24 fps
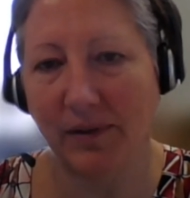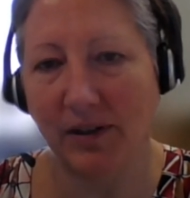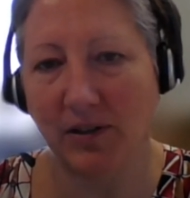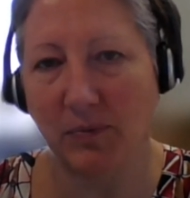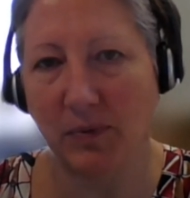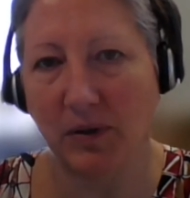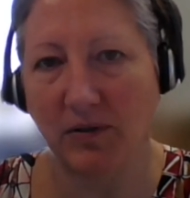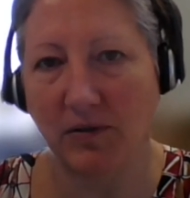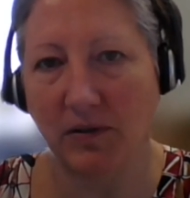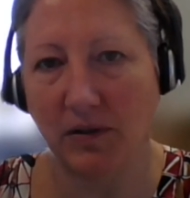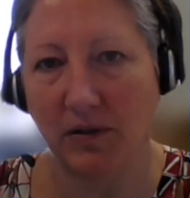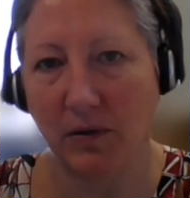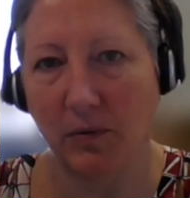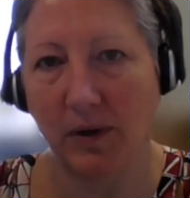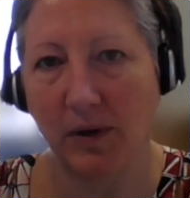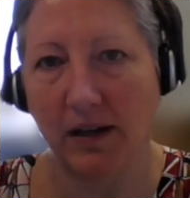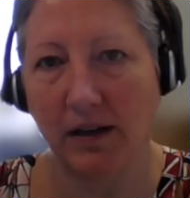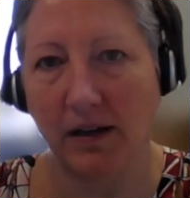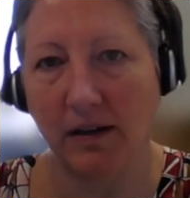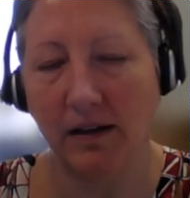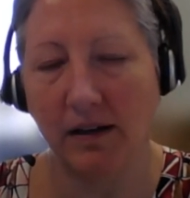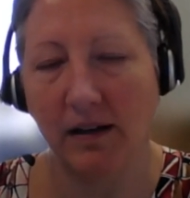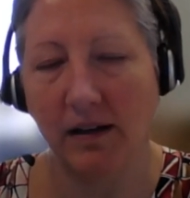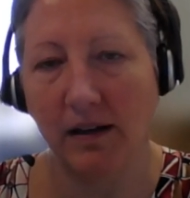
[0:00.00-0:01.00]
especially
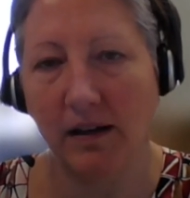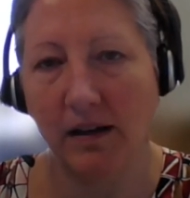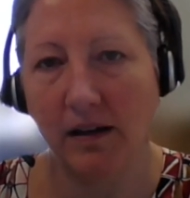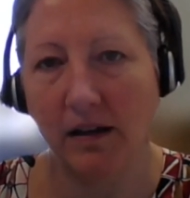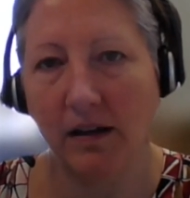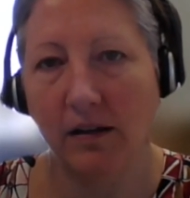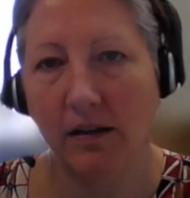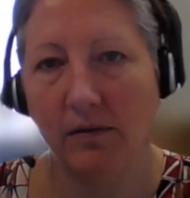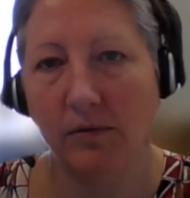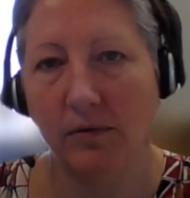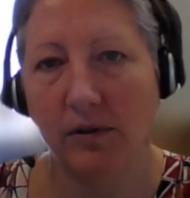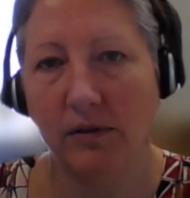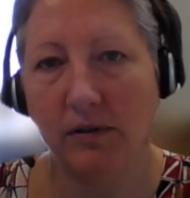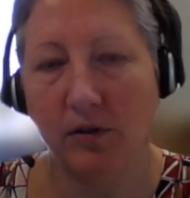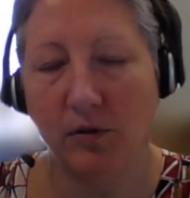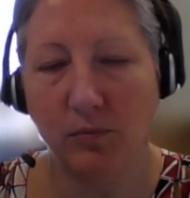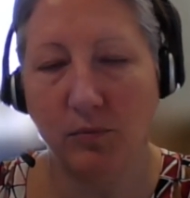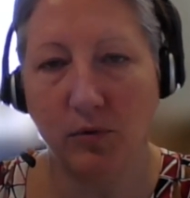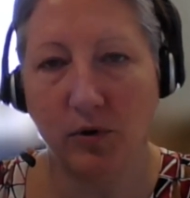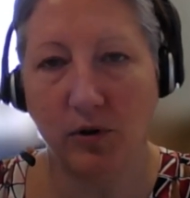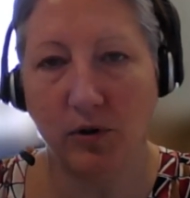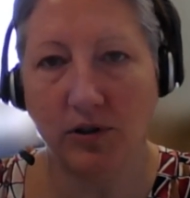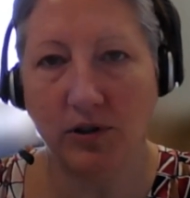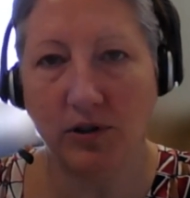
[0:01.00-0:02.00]
when we're a little
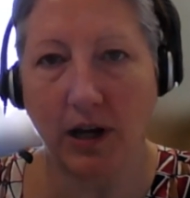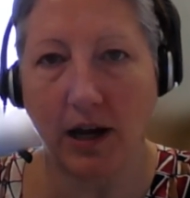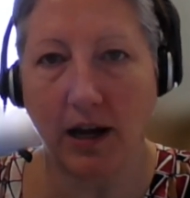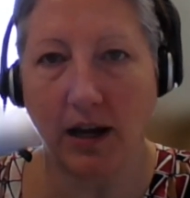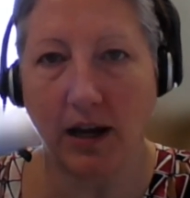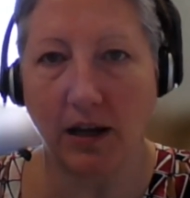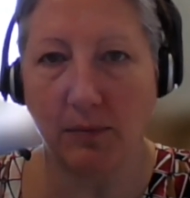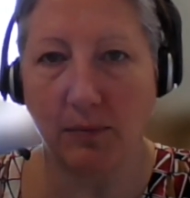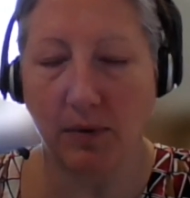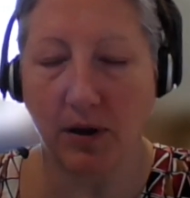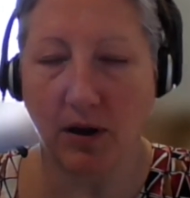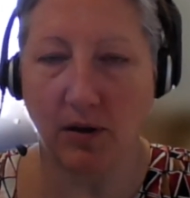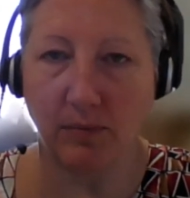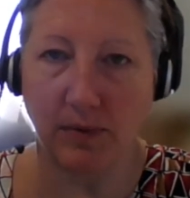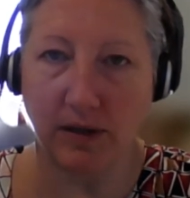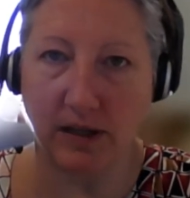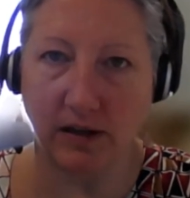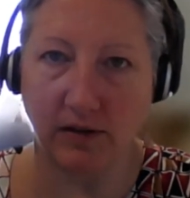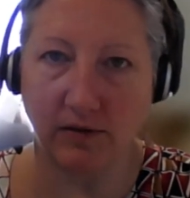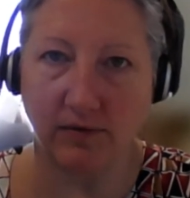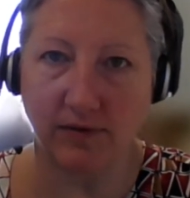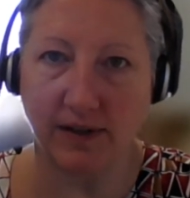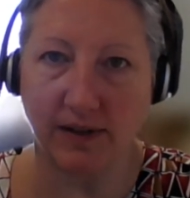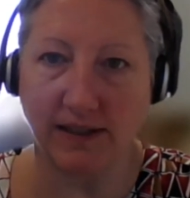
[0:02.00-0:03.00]
more shy about
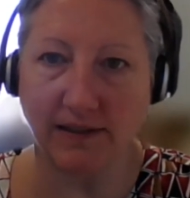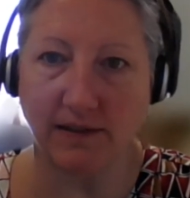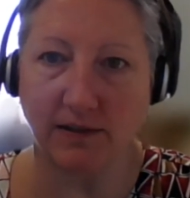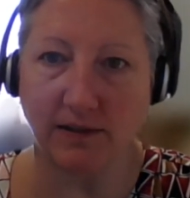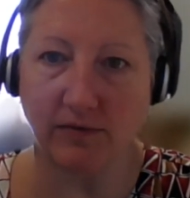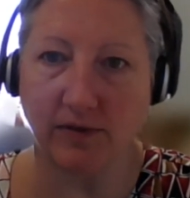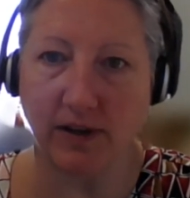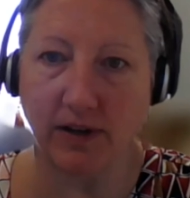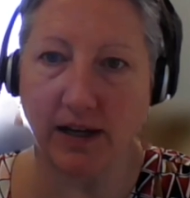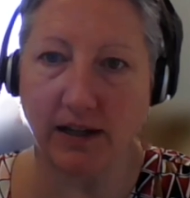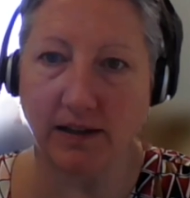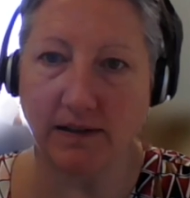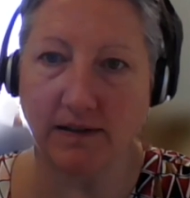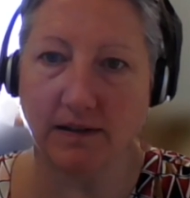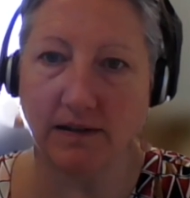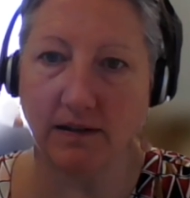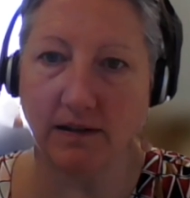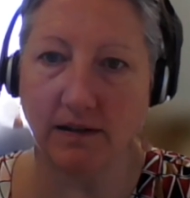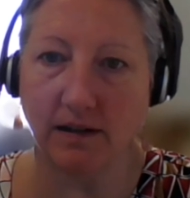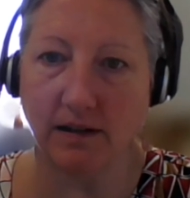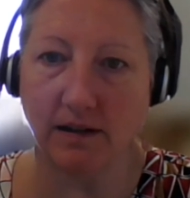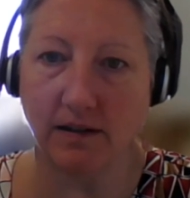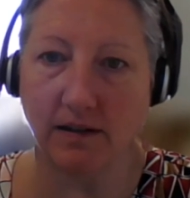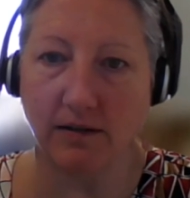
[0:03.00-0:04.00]
being face-to-face
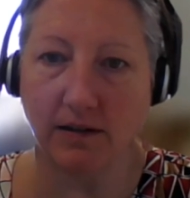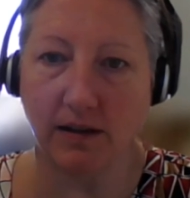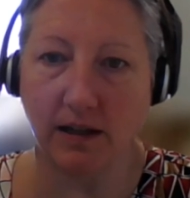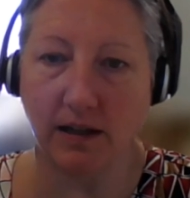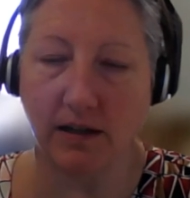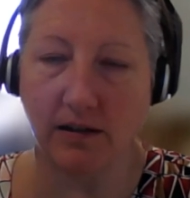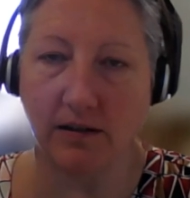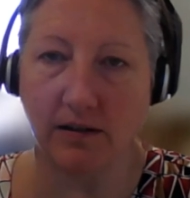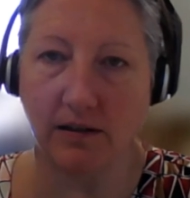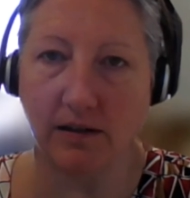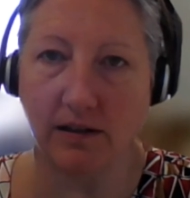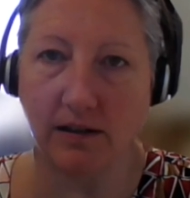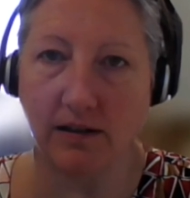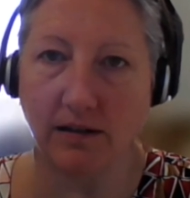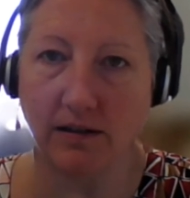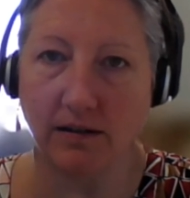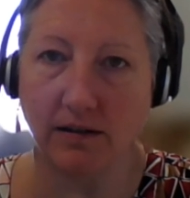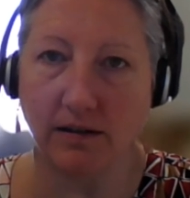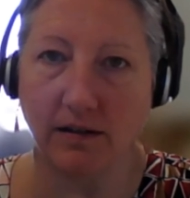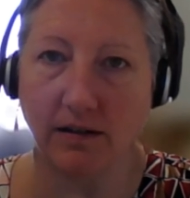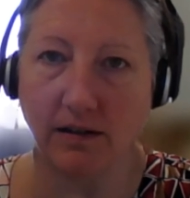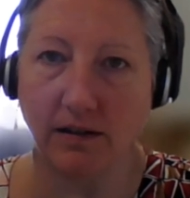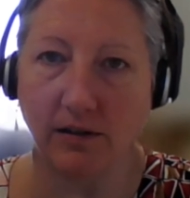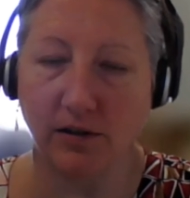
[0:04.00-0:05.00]
out there
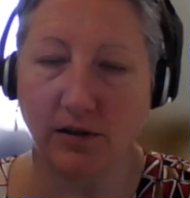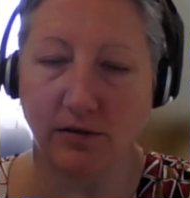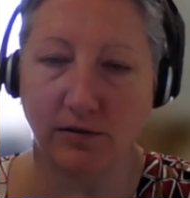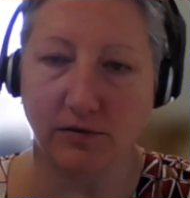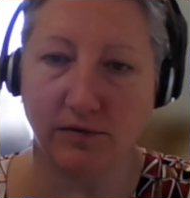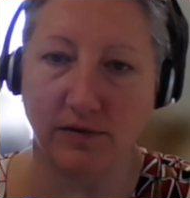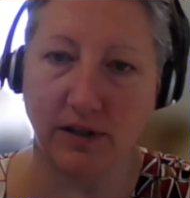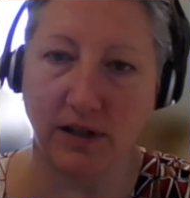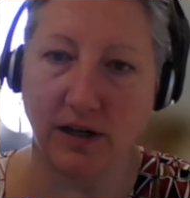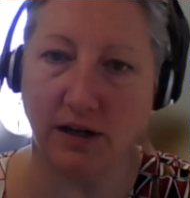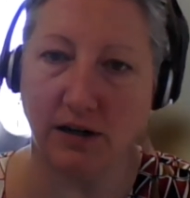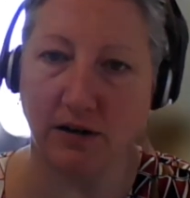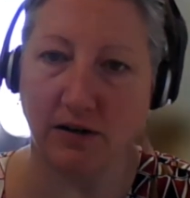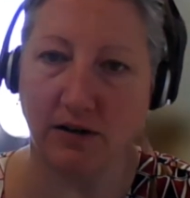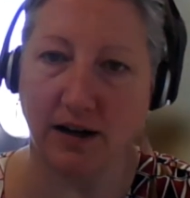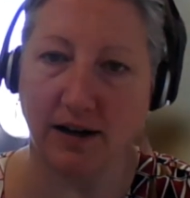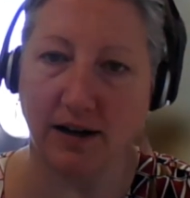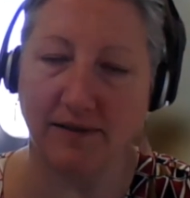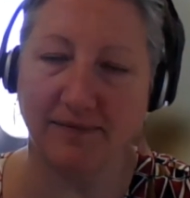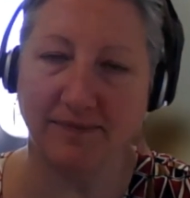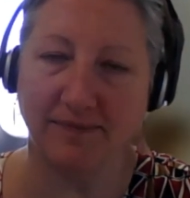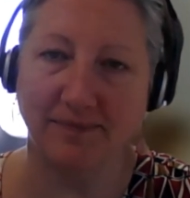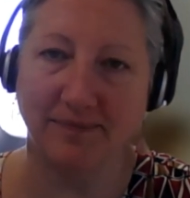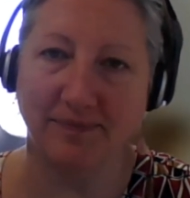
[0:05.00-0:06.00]
in a COVID
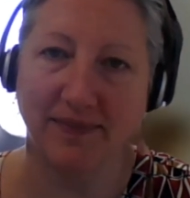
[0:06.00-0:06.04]
era.